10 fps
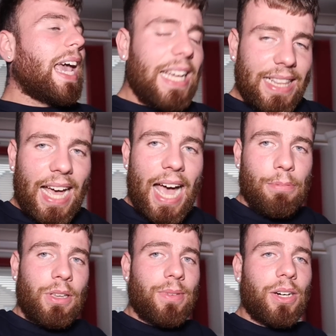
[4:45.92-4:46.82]
Eat the
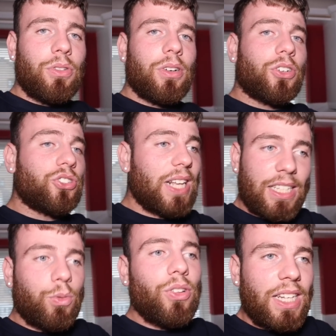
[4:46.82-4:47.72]
Happy Meal, because
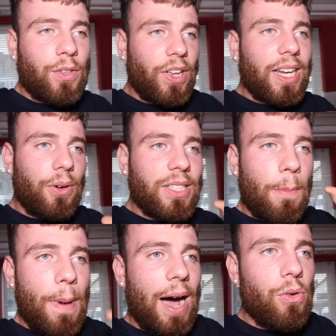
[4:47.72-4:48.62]
that's what this video is
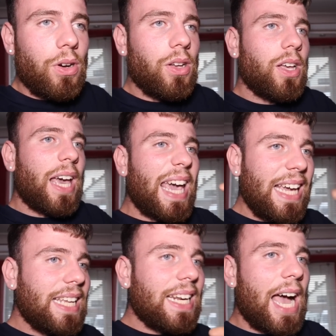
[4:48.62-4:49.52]
about.
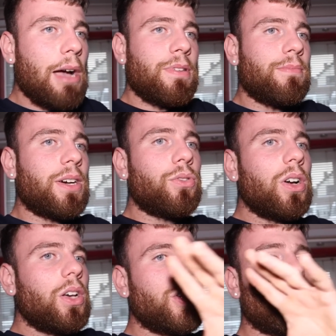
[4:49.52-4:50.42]
Eating the Happy
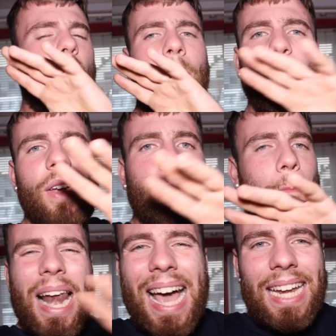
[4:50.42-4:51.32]
Meal. You know, I'm not even
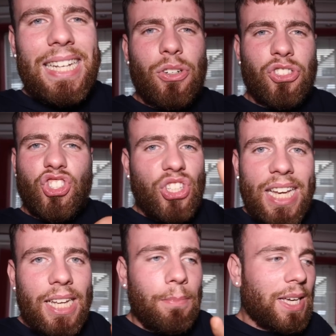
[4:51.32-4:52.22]
planning on
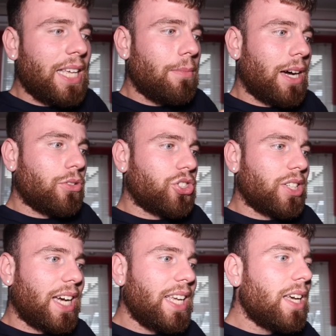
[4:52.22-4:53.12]
seeing Mickey Mouse
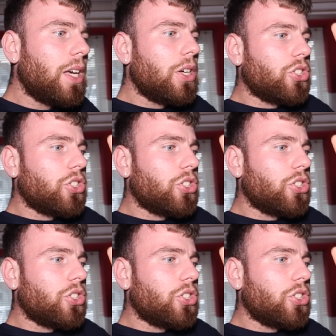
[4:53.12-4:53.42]
today.